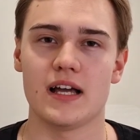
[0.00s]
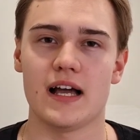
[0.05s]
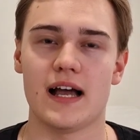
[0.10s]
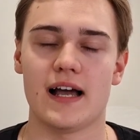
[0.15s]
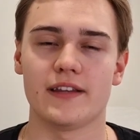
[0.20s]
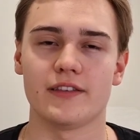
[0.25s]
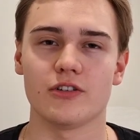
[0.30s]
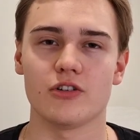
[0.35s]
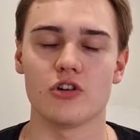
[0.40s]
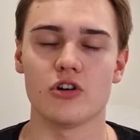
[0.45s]

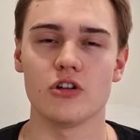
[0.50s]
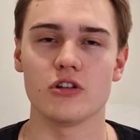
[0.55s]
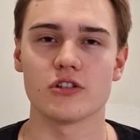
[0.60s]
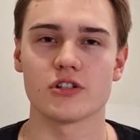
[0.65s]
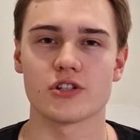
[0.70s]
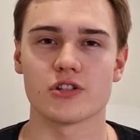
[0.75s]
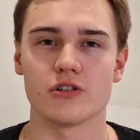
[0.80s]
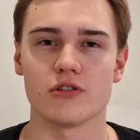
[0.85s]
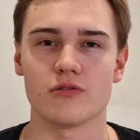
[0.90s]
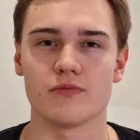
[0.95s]
And
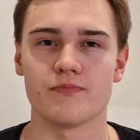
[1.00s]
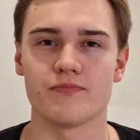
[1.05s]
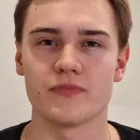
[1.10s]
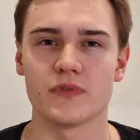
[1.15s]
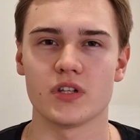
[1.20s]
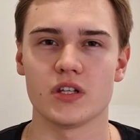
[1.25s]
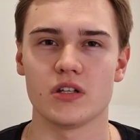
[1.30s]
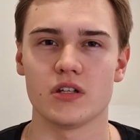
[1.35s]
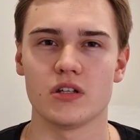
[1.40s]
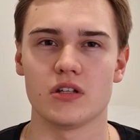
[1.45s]
also,
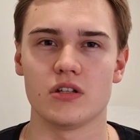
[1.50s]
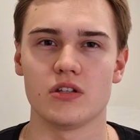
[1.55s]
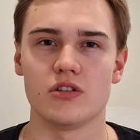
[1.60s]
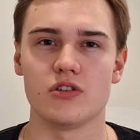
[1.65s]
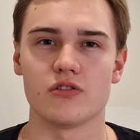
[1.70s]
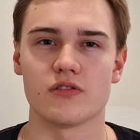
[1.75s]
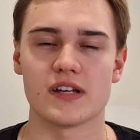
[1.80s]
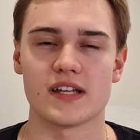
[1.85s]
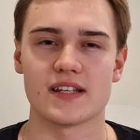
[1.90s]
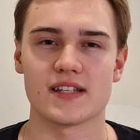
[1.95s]

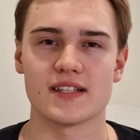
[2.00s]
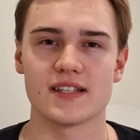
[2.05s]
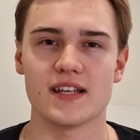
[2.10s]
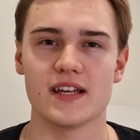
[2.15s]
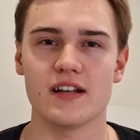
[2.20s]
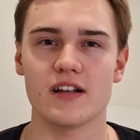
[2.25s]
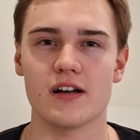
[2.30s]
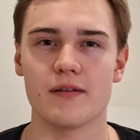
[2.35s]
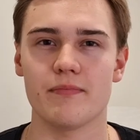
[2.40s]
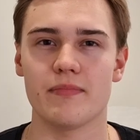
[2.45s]
you can
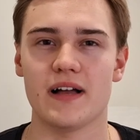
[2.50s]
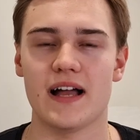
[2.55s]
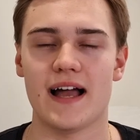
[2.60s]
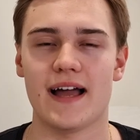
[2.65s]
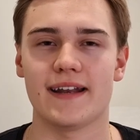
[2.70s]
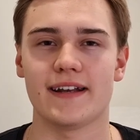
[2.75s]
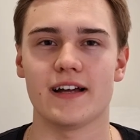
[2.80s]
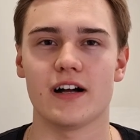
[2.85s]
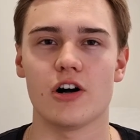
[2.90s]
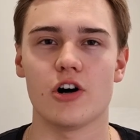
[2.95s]
set up
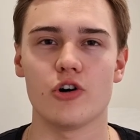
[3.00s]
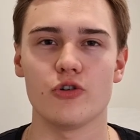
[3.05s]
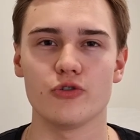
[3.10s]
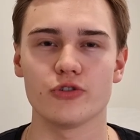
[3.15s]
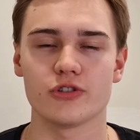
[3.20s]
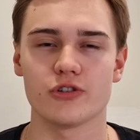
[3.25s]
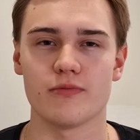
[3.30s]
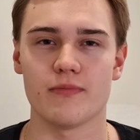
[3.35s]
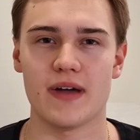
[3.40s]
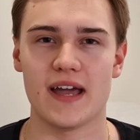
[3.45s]
an
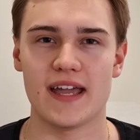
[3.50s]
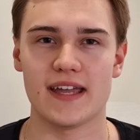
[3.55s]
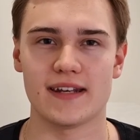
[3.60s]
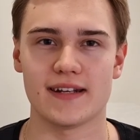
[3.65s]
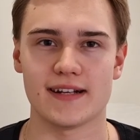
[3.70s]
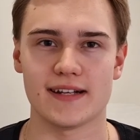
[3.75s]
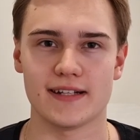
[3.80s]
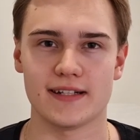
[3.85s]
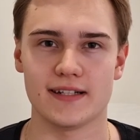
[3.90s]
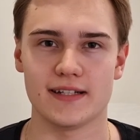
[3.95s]

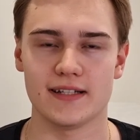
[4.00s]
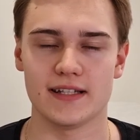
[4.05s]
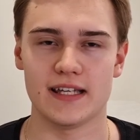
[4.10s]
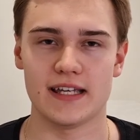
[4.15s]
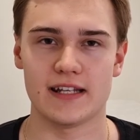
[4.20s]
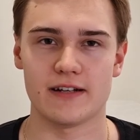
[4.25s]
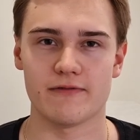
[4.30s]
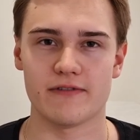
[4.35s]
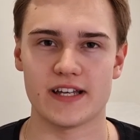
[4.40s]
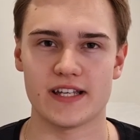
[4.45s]
automated
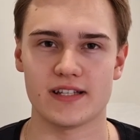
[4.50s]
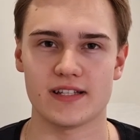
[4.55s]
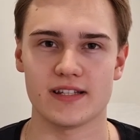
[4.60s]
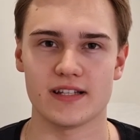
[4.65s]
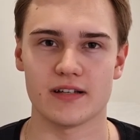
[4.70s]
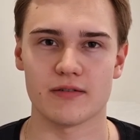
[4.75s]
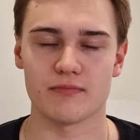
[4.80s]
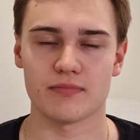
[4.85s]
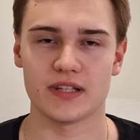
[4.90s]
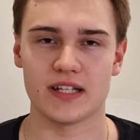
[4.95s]

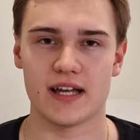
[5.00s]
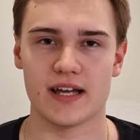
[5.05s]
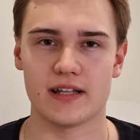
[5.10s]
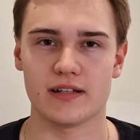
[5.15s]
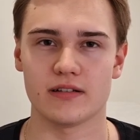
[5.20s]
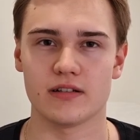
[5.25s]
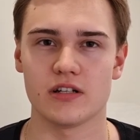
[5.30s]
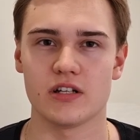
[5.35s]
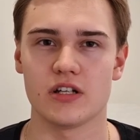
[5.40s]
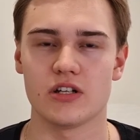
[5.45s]
investing
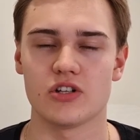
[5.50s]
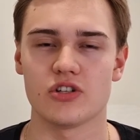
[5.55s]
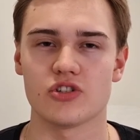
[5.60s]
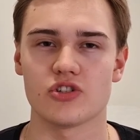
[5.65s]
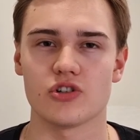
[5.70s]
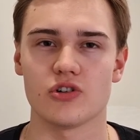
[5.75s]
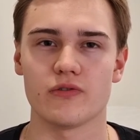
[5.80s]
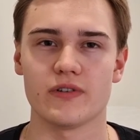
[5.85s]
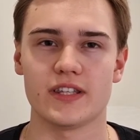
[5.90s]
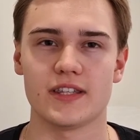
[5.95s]
plan
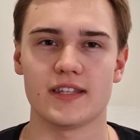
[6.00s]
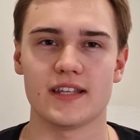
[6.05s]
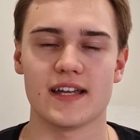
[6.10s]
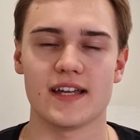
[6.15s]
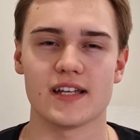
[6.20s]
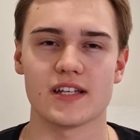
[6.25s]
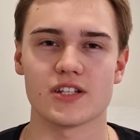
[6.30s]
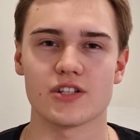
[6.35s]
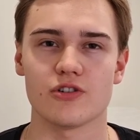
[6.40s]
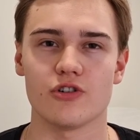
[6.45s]
so it
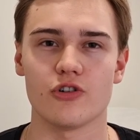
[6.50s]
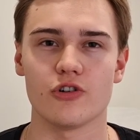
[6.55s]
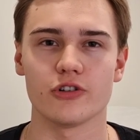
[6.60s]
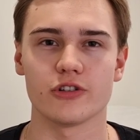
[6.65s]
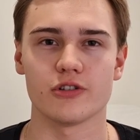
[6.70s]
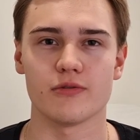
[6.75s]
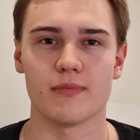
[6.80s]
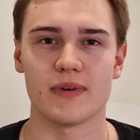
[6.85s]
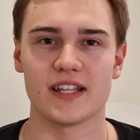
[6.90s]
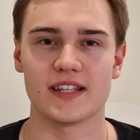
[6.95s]
takes
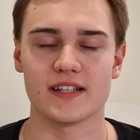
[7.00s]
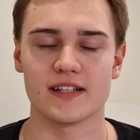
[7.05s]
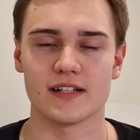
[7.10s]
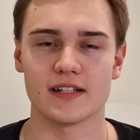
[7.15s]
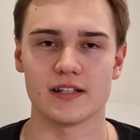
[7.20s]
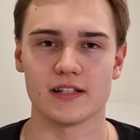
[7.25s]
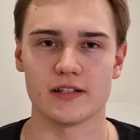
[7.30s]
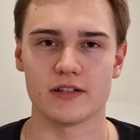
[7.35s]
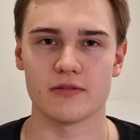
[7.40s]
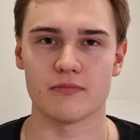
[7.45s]

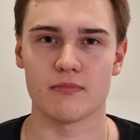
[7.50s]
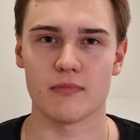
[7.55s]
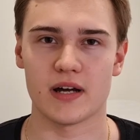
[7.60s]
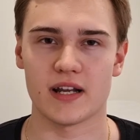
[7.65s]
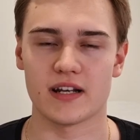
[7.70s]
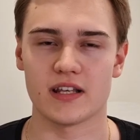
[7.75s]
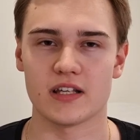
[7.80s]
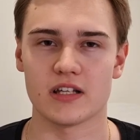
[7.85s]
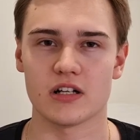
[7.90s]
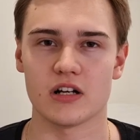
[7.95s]
automatically
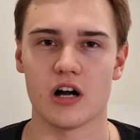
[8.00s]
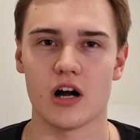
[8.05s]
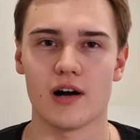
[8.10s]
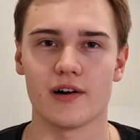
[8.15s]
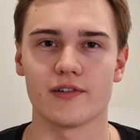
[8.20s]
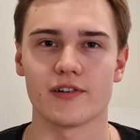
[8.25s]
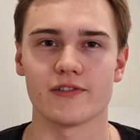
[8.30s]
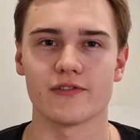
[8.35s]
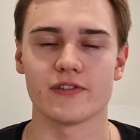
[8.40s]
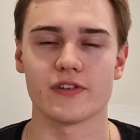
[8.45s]
money
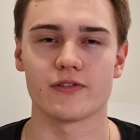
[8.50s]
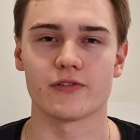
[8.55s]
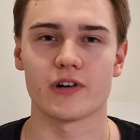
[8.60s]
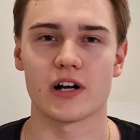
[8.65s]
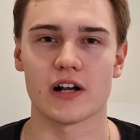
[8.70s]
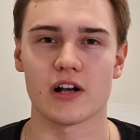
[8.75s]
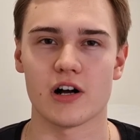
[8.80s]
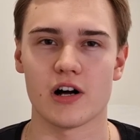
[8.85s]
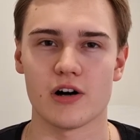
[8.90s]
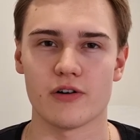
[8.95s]
out of your
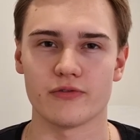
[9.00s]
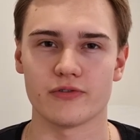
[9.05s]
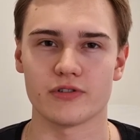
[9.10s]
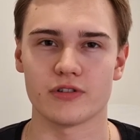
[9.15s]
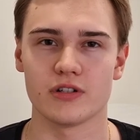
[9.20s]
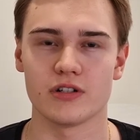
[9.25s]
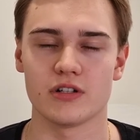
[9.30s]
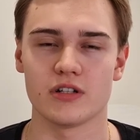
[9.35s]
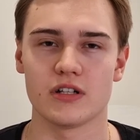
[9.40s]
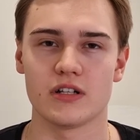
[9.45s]
account
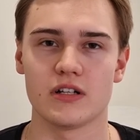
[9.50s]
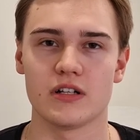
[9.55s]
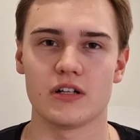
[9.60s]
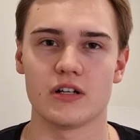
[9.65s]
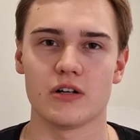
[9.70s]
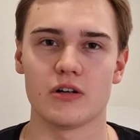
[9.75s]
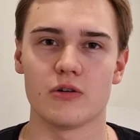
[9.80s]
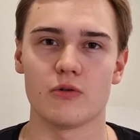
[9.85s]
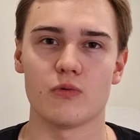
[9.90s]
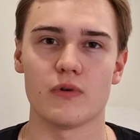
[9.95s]

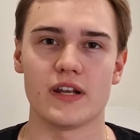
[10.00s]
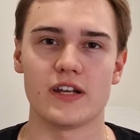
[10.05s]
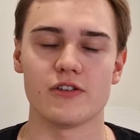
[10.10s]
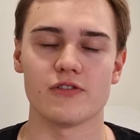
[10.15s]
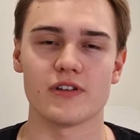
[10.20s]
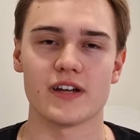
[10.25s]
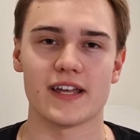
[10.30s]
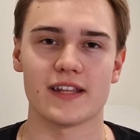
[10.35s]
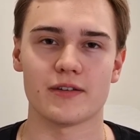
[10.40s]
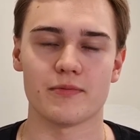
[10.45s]
when you
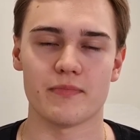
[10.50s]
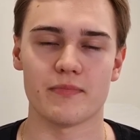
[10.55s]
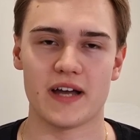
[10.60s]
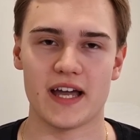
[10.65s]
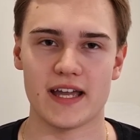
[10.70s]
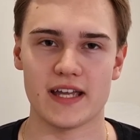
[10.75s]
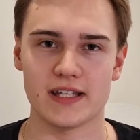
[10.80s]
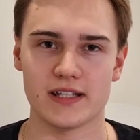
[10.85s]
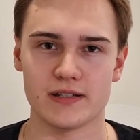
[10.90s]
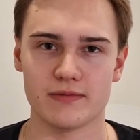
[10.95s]
get
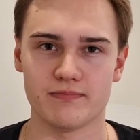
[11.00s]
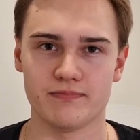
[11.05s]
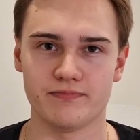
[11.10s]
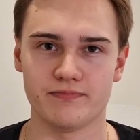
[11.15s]
paid.